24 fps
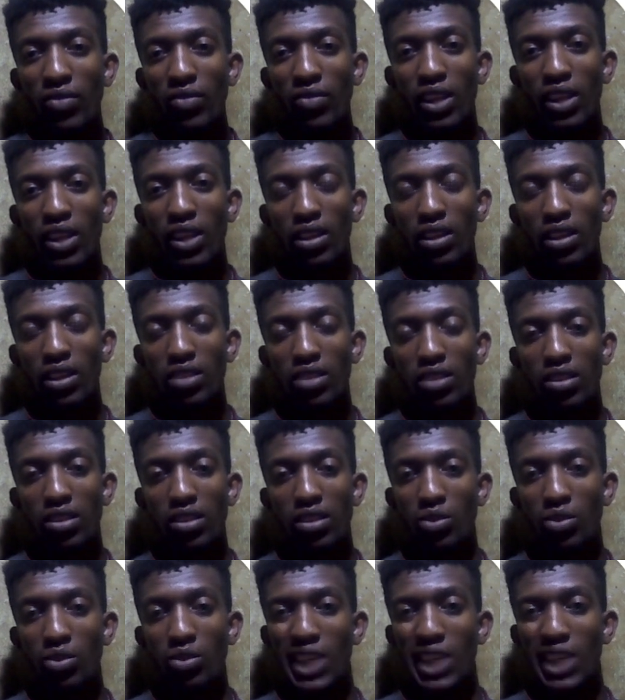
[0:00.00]
Right there
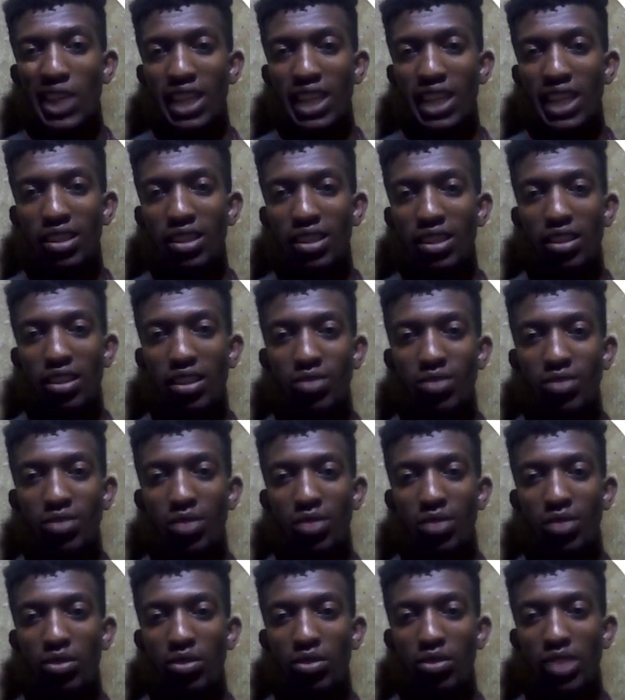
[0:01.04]
we got nothing,
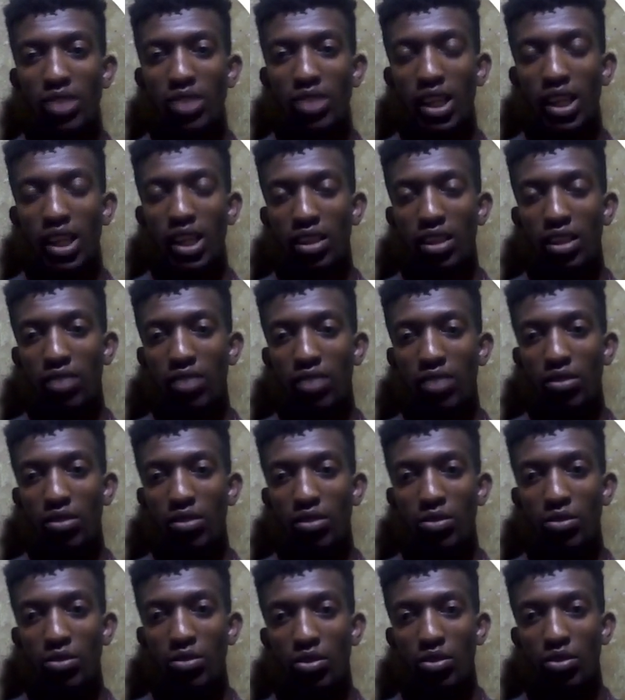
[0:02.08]
maybe on the higher time
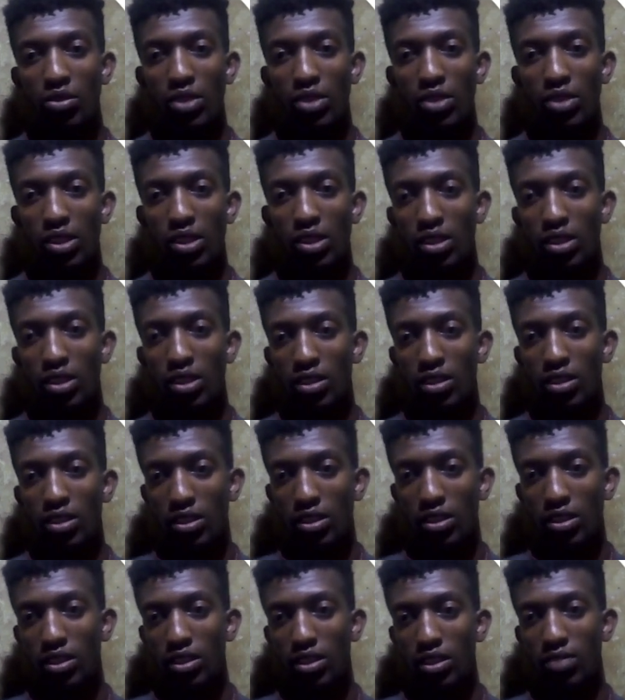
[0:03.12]
frame, so nothing.
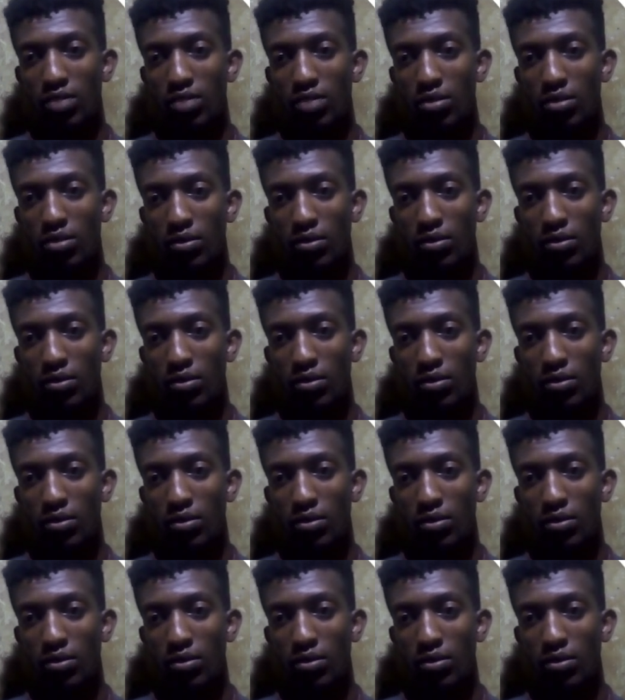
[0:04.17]
Let's jump.